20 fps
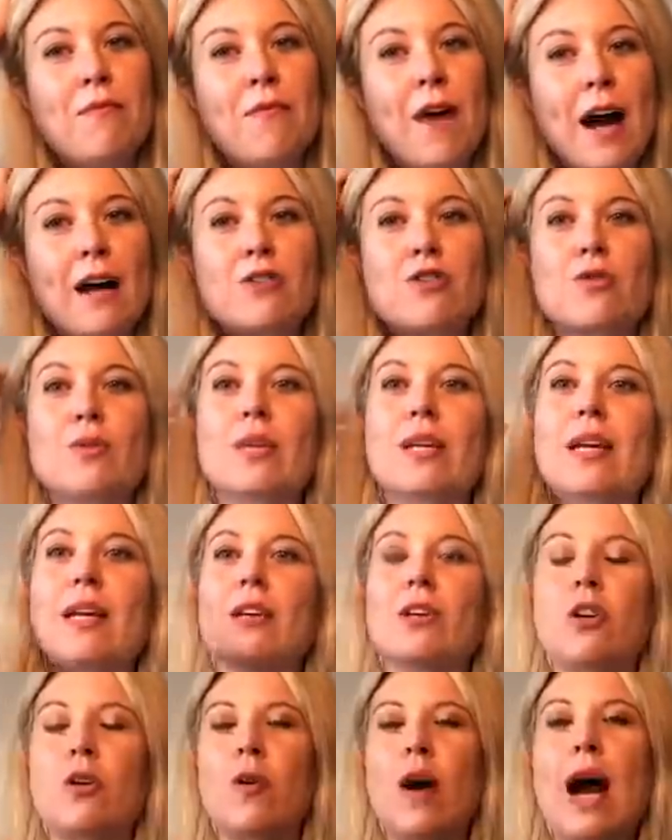factually
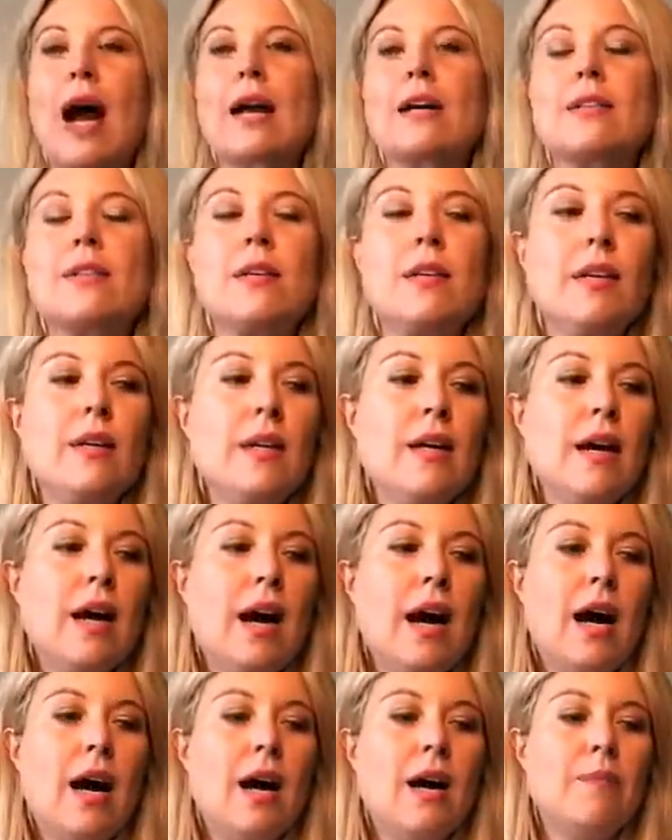incorrect.
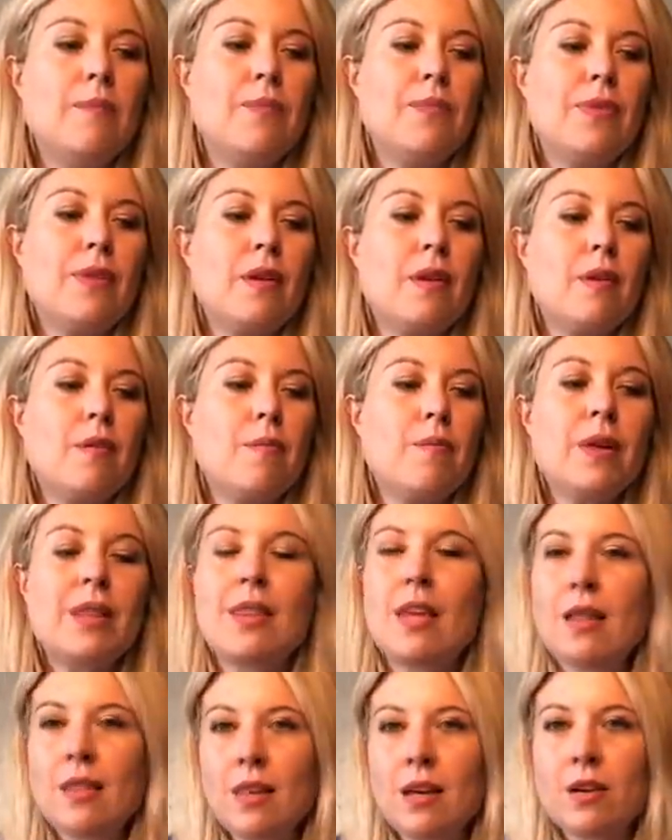
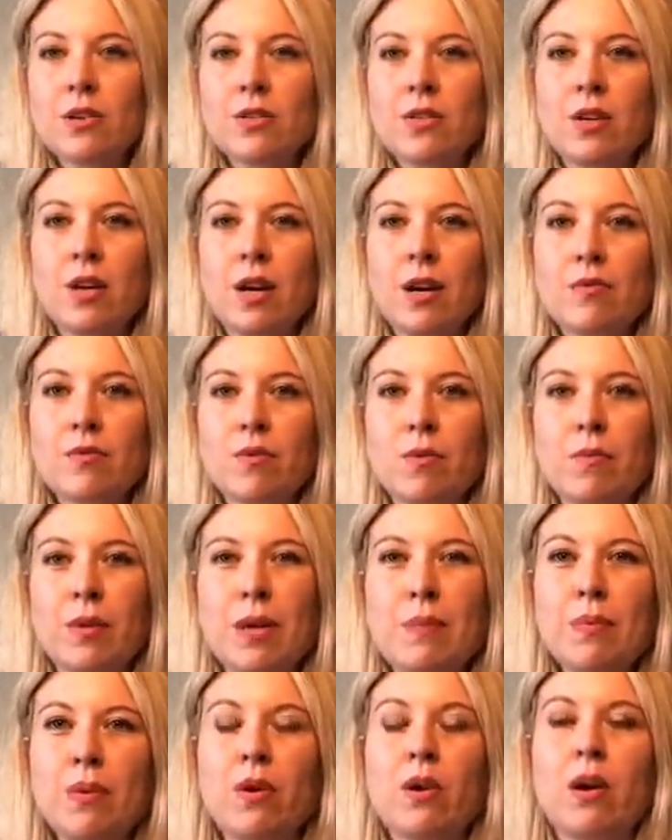But then there's times when
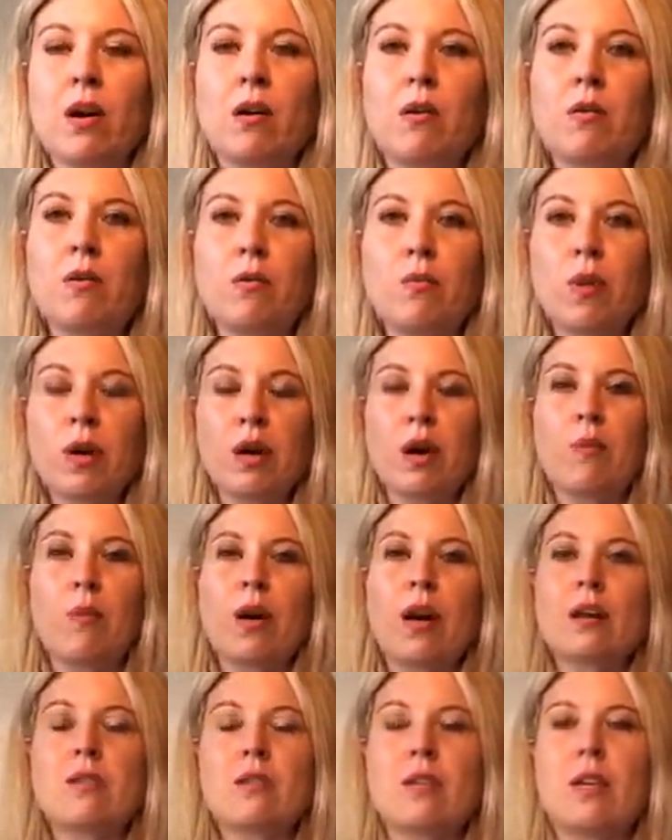people are,
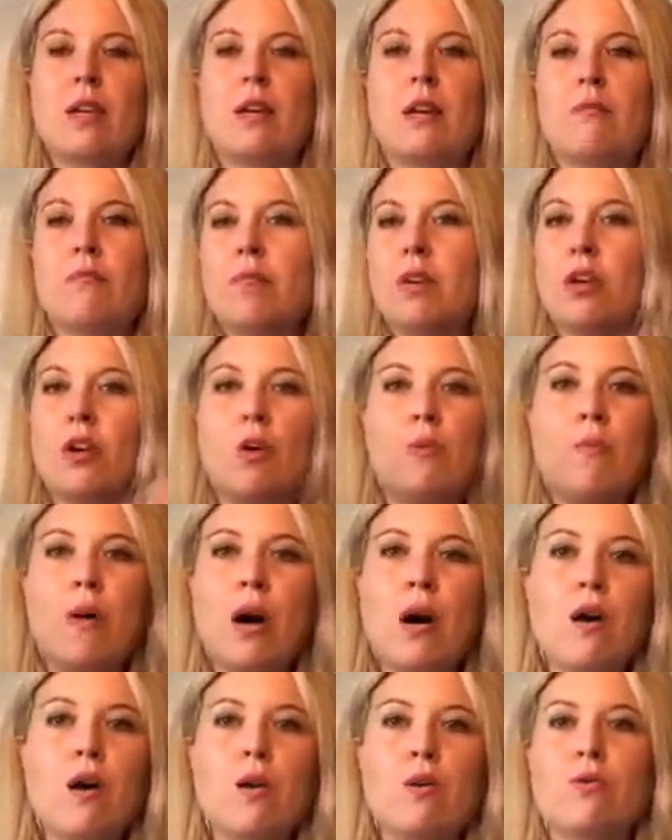when I see,
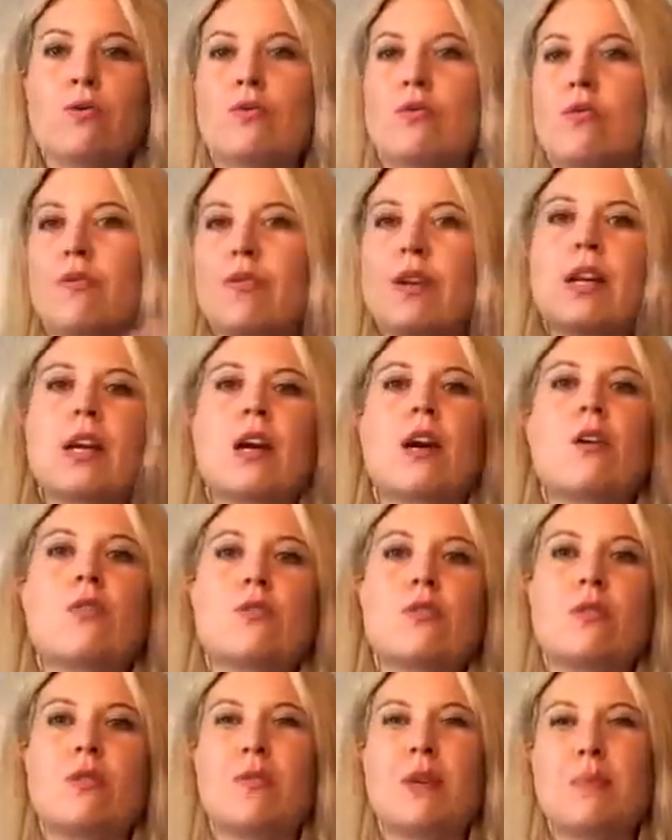posts or
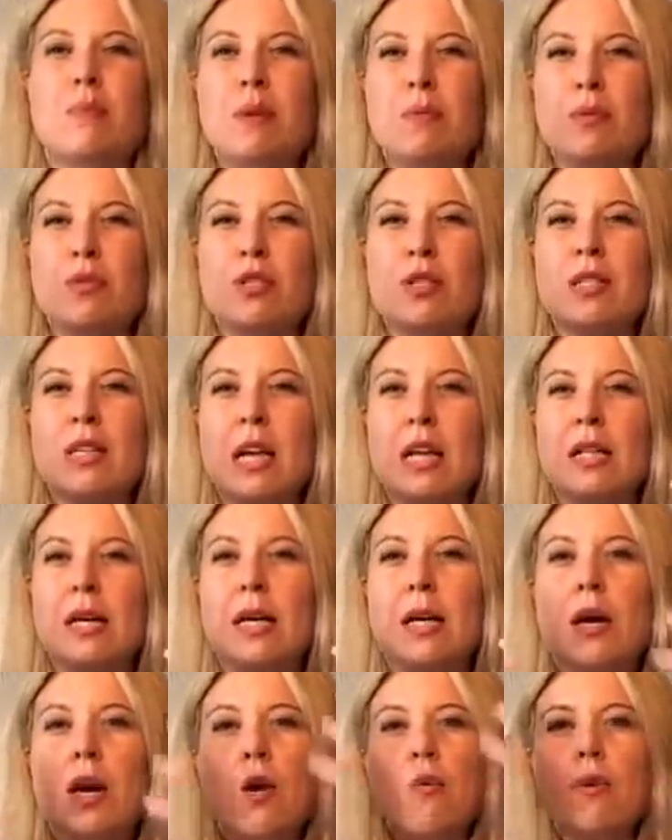videos or something, people just saying
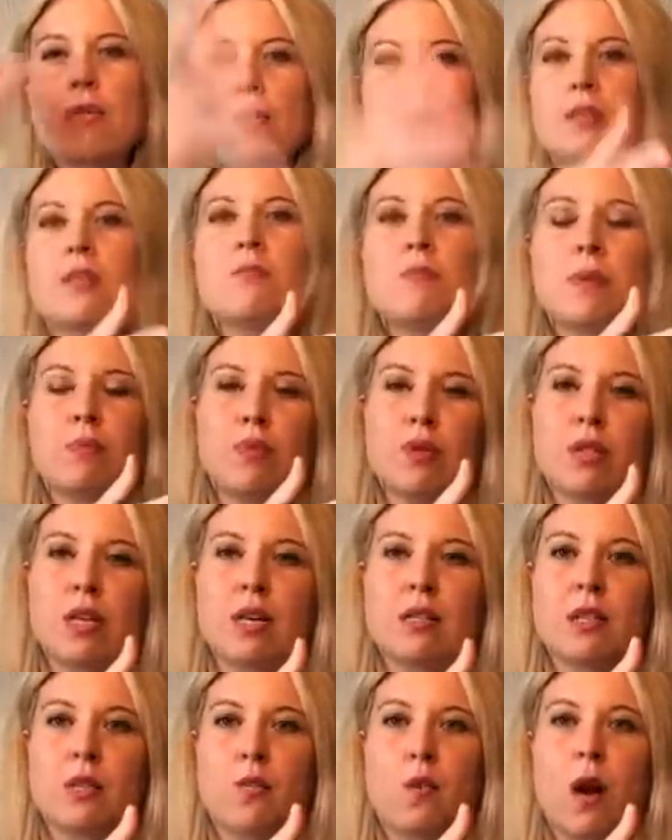like, well, this has been
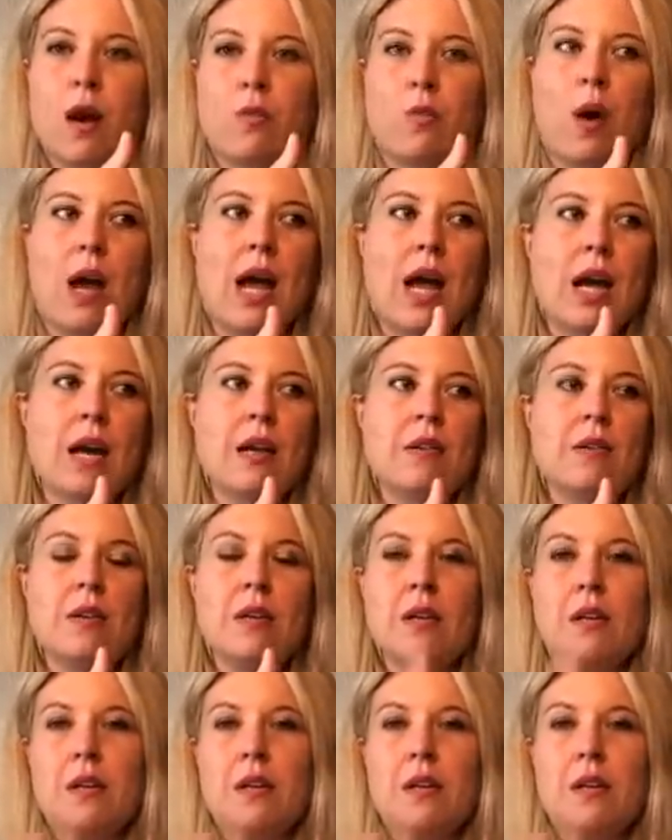presented one way.